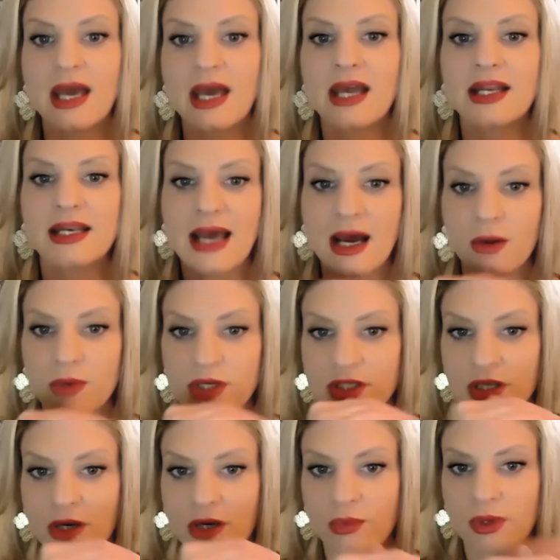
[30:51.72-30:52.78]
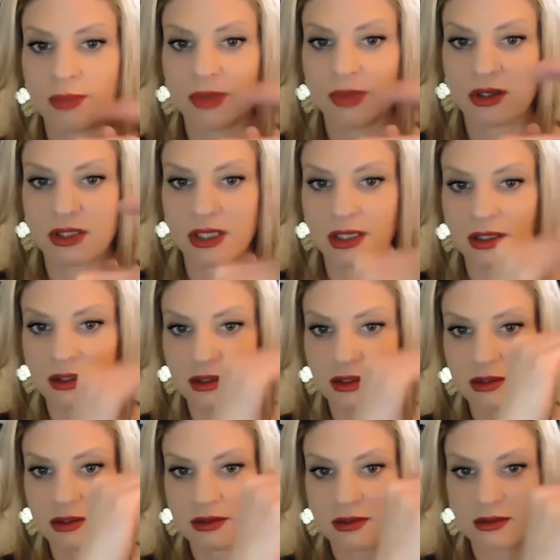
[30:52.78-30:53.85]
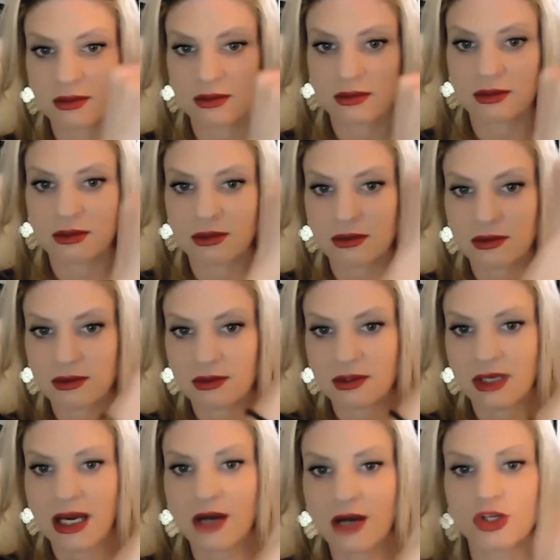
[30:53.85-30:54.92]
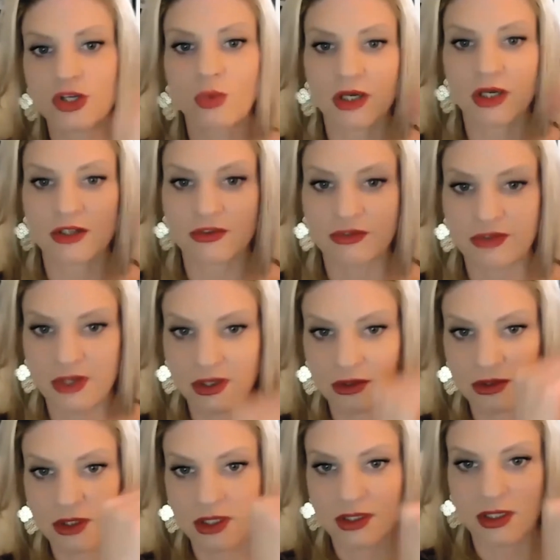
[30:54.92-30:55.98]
and now we start rebuilding. How do you want to feel?